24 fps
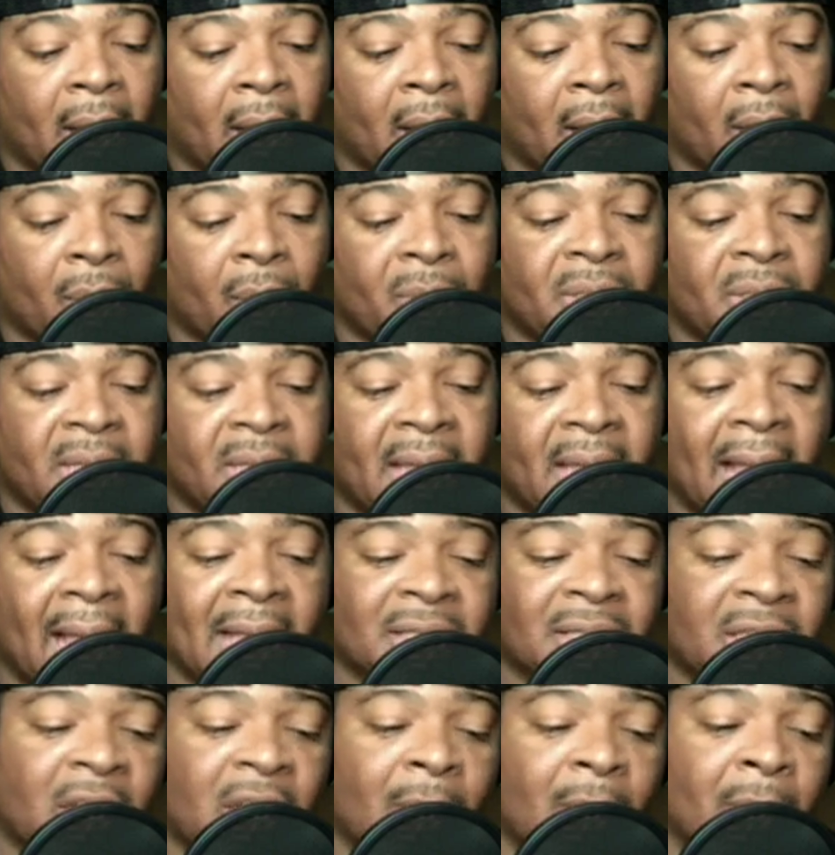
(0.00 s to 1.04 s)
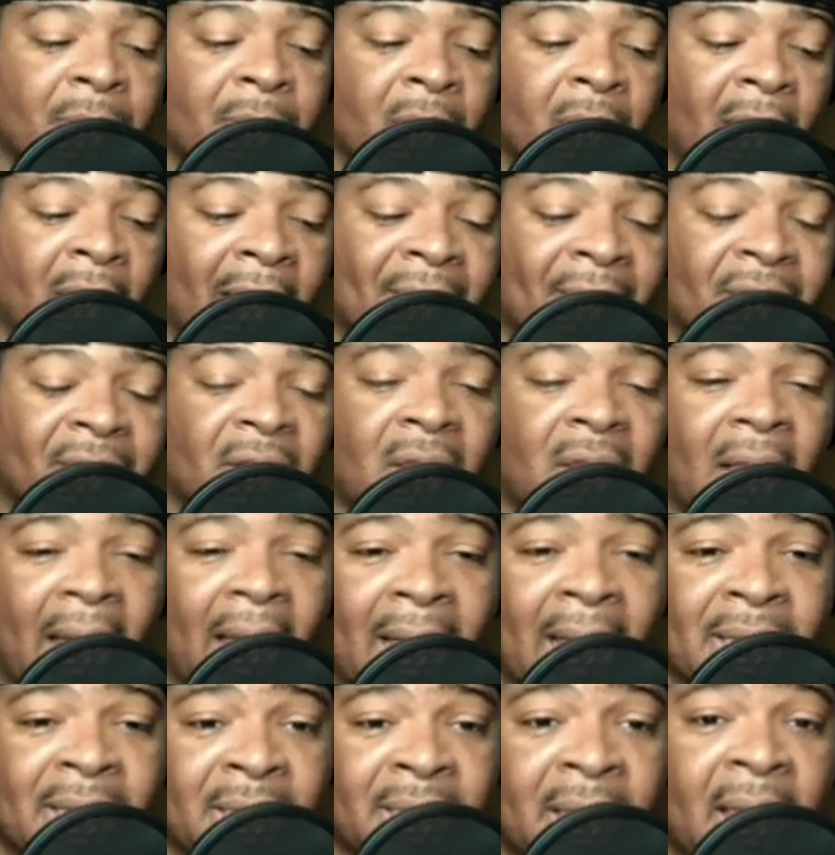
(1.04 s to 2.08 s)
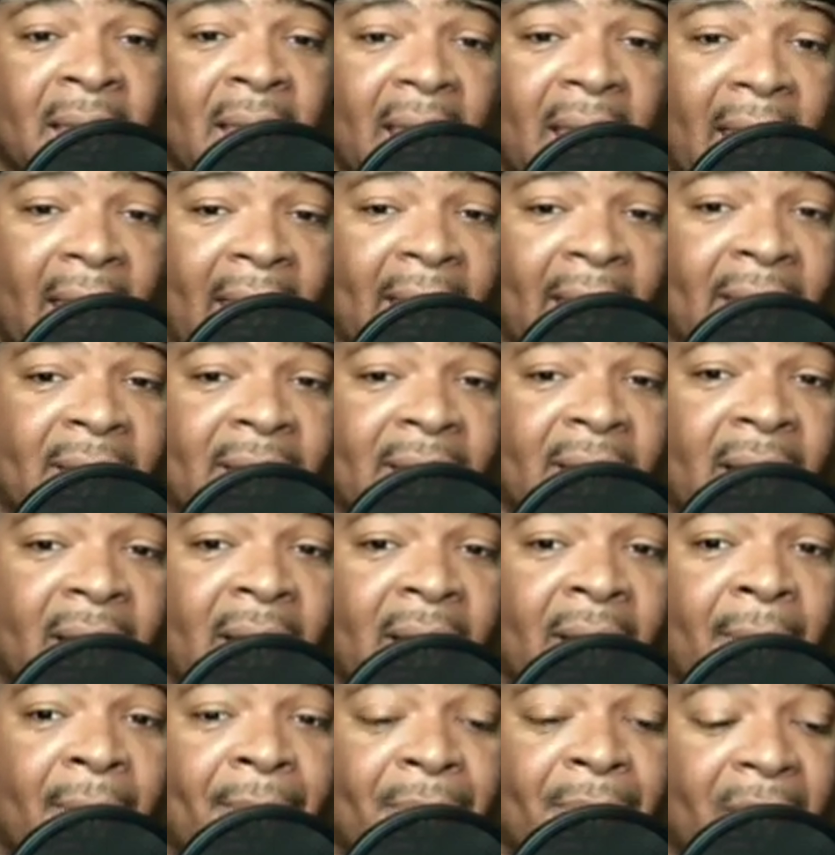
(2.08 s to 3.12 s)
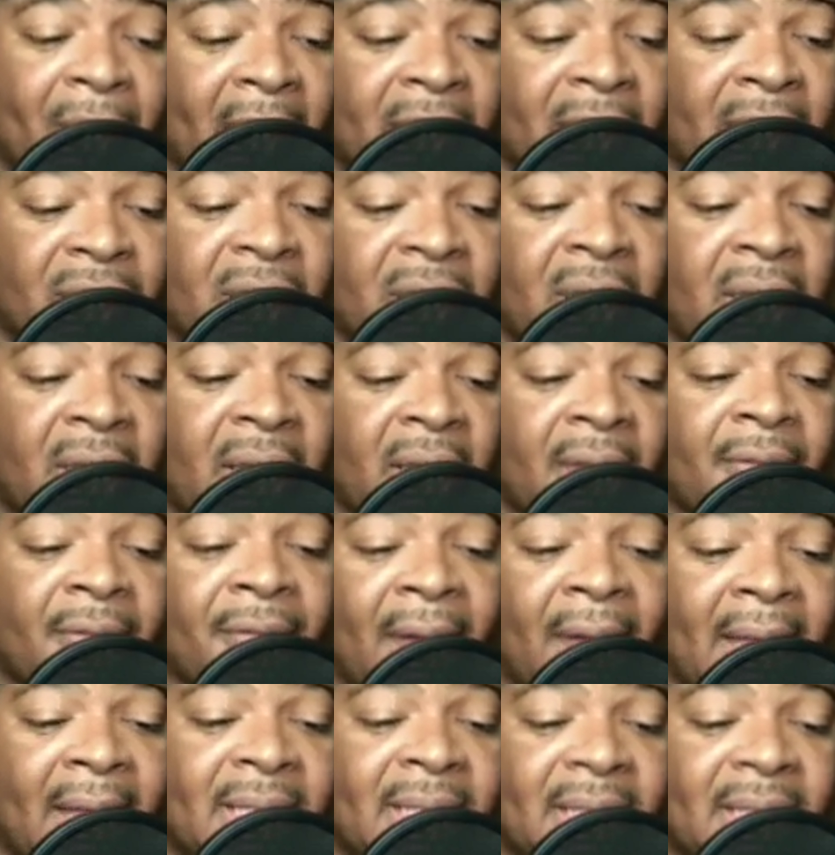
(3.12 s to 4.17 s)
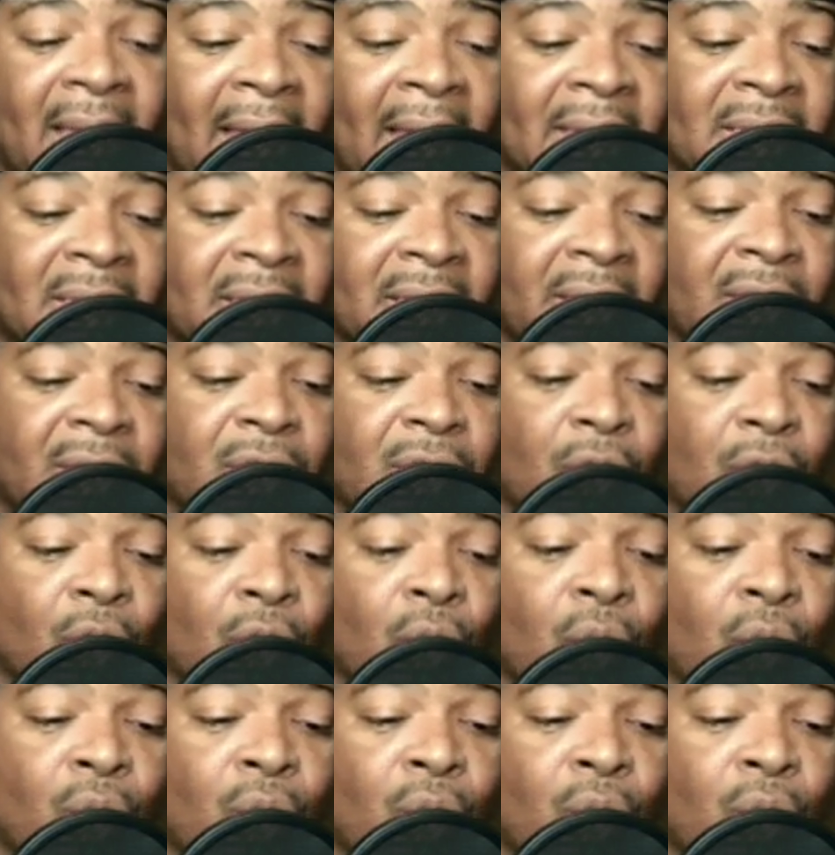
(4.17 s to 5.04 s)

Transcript: we see Ashley come up to her after class, and she invites Ashley to